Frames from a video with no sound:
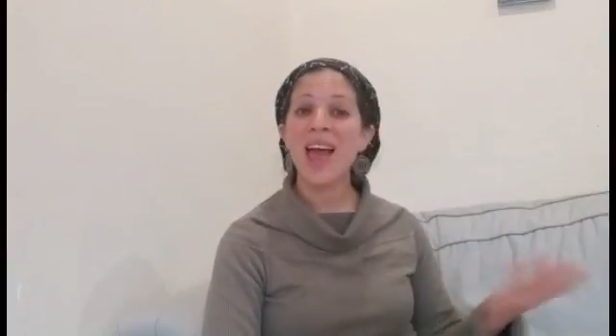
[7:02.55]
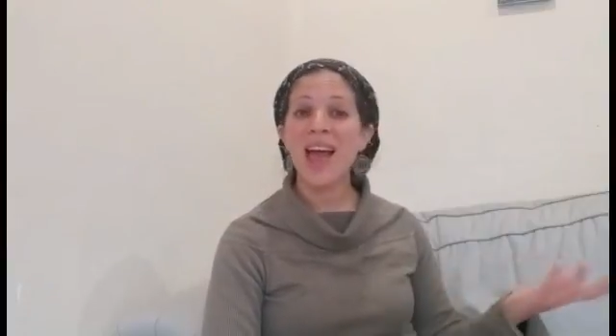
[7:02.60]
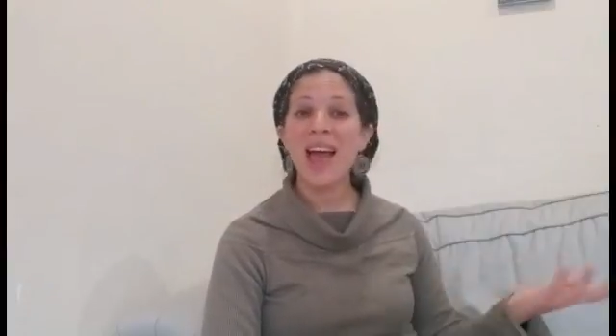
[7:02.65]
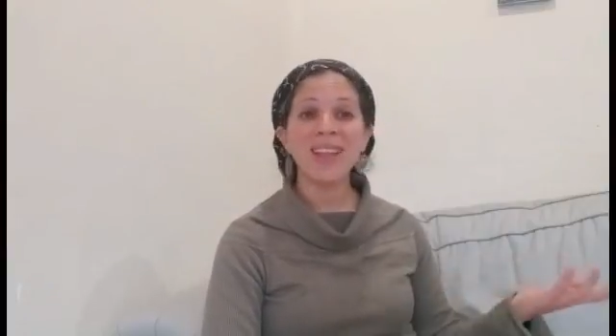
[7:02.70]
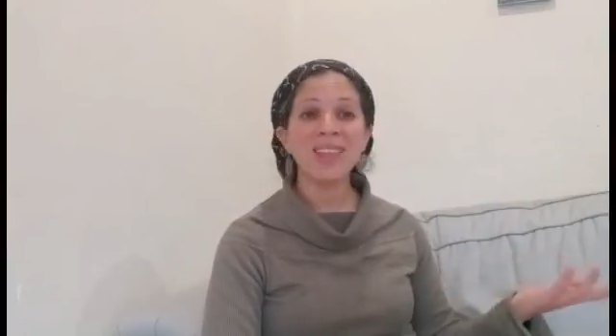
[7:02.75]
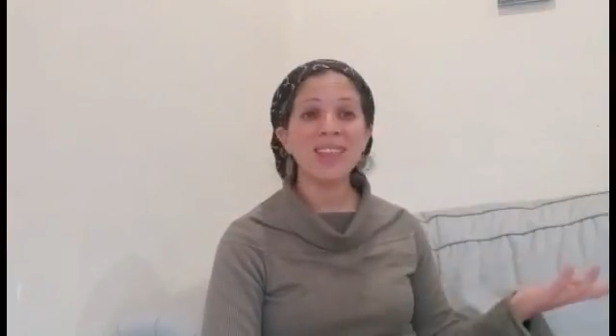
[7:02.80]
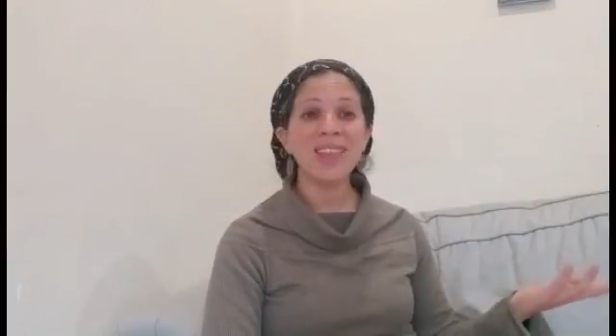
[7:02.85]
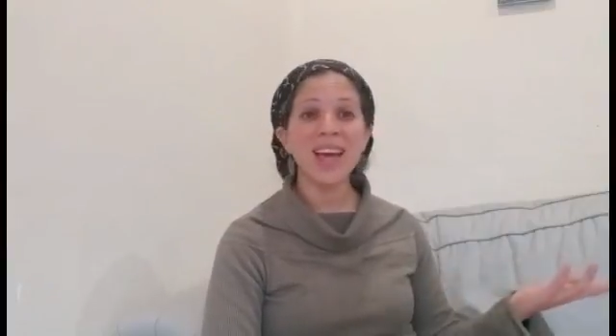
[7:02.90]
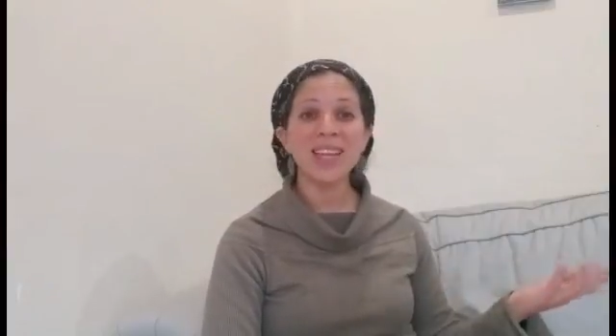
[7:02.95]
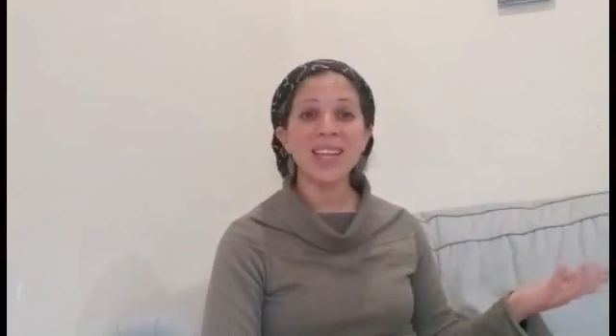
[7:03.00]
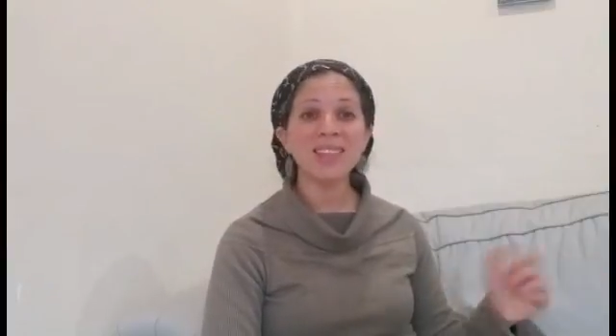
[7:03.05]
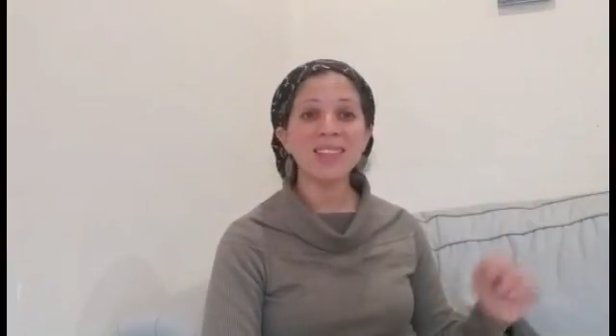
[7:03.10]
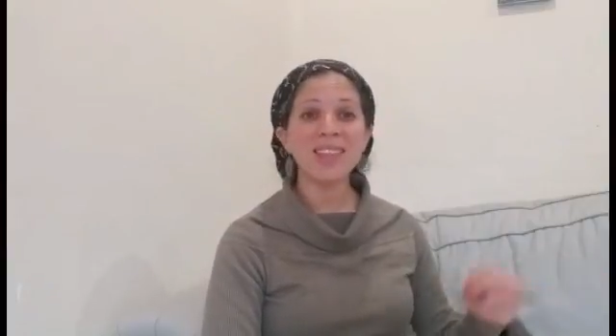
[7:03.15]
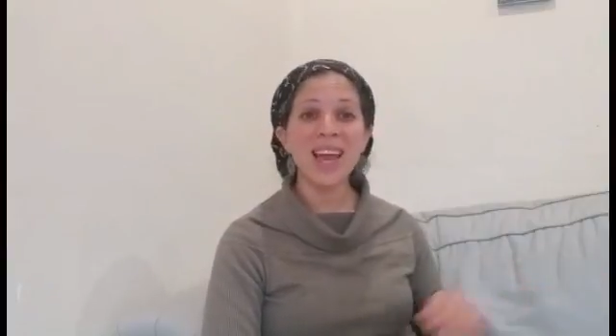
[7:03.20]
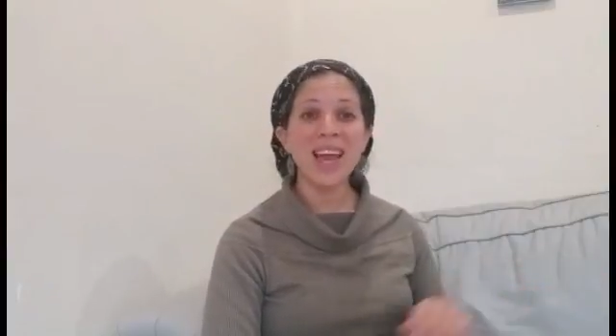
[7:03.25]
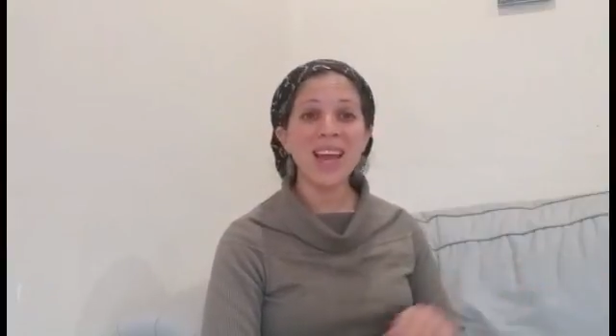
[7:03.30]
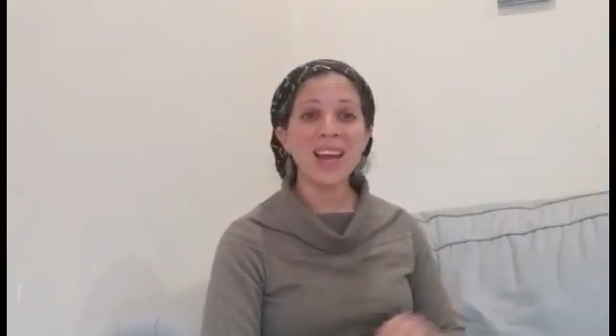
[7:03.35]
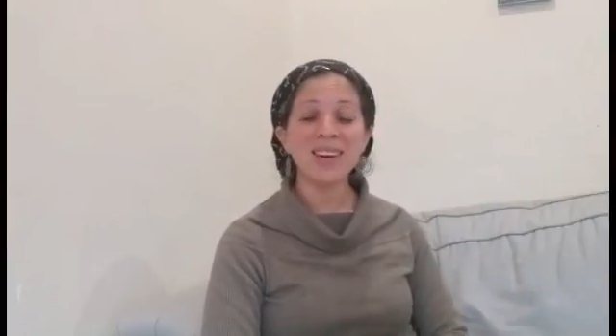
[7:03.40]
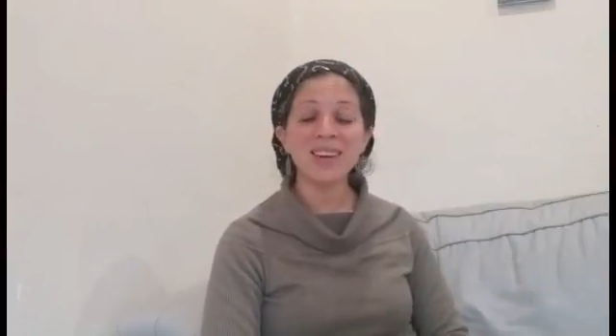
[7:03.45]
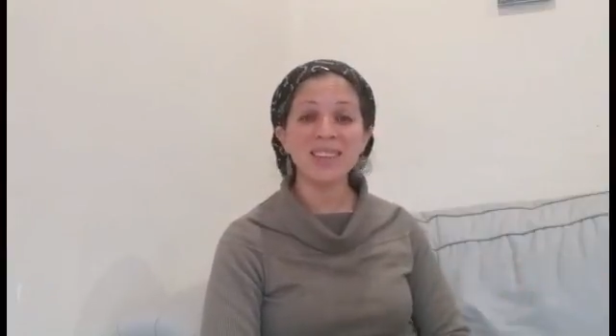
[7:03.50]
And that's the
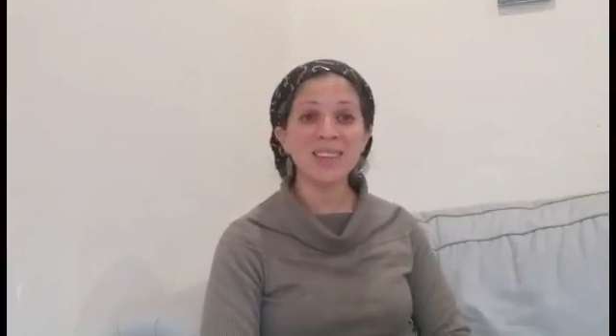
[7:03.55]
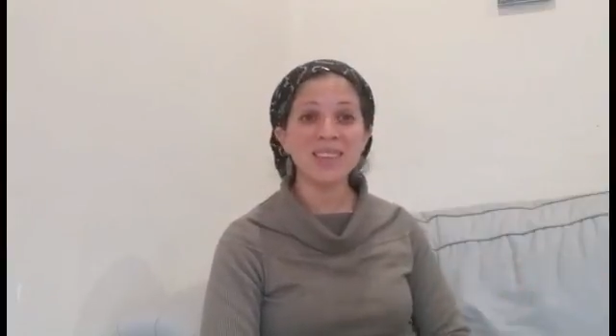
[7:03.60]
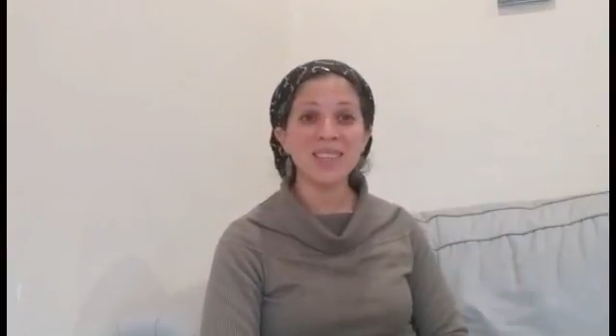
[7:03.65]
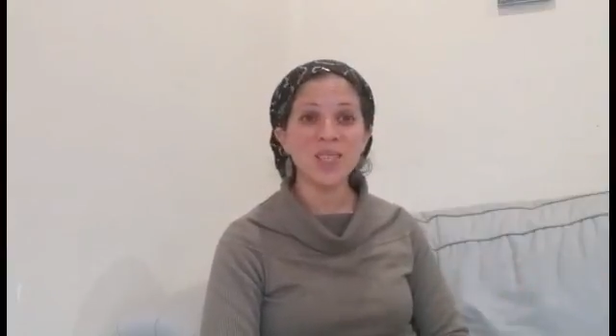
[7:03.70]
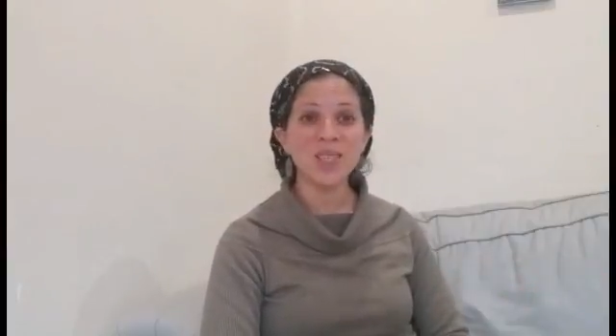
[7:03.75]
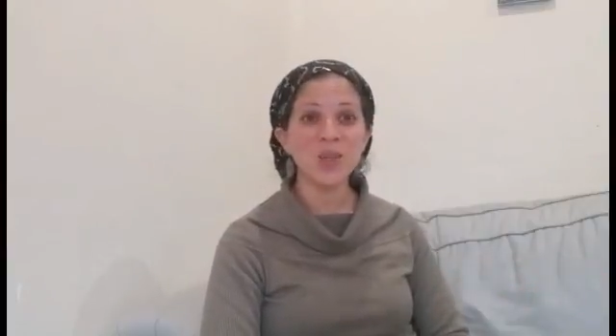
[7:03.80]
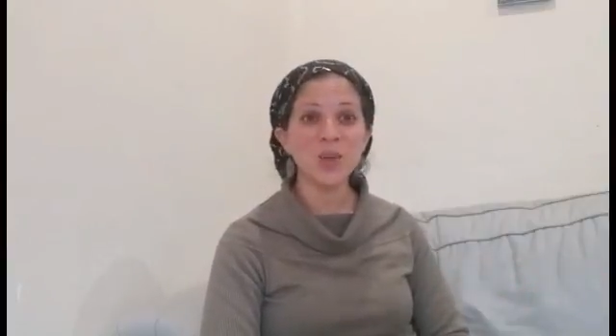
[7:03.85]
end. This